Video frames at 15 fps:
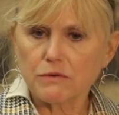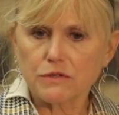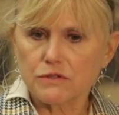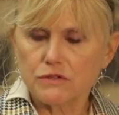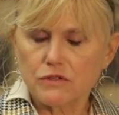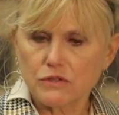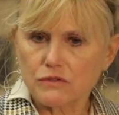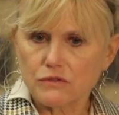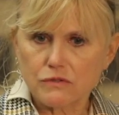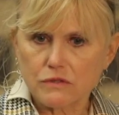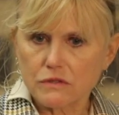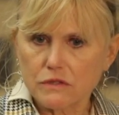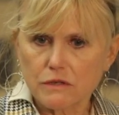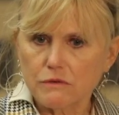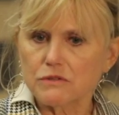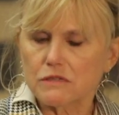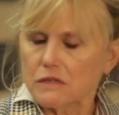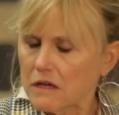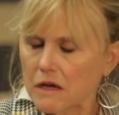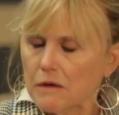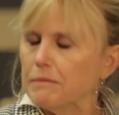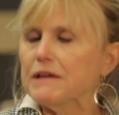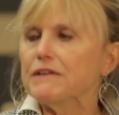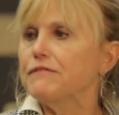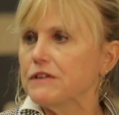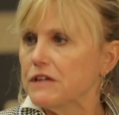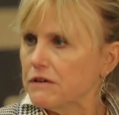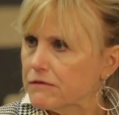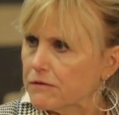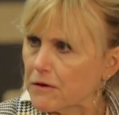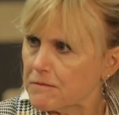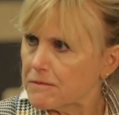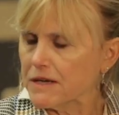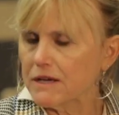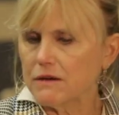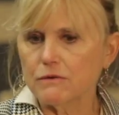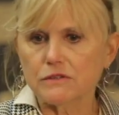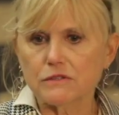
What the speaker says: was an epiphany for me.